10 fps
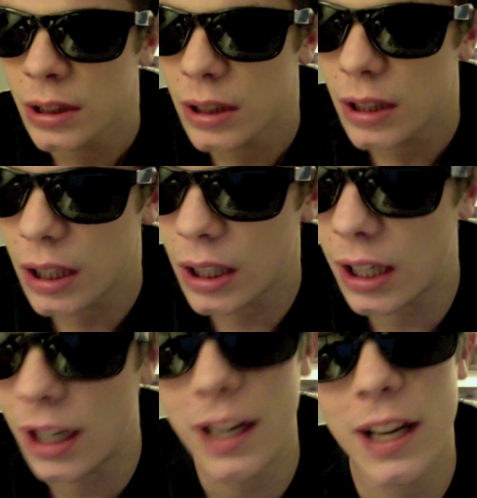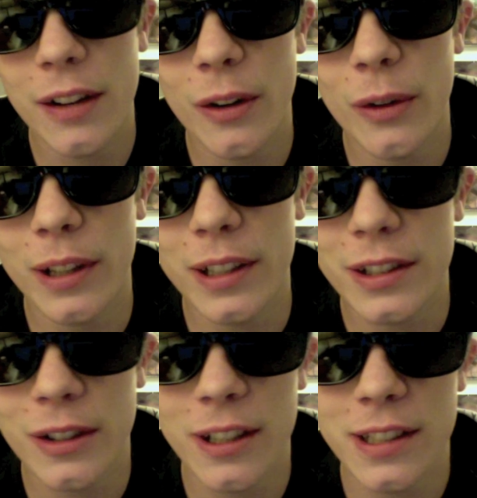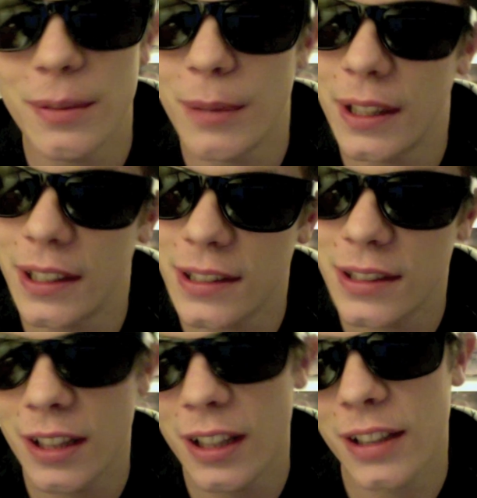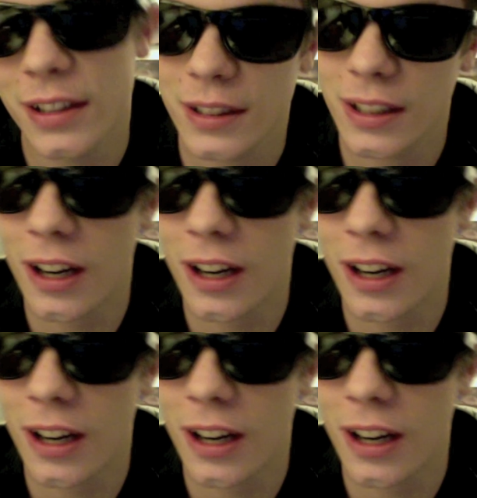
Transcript: I hate going against Gracie, man. This sucks.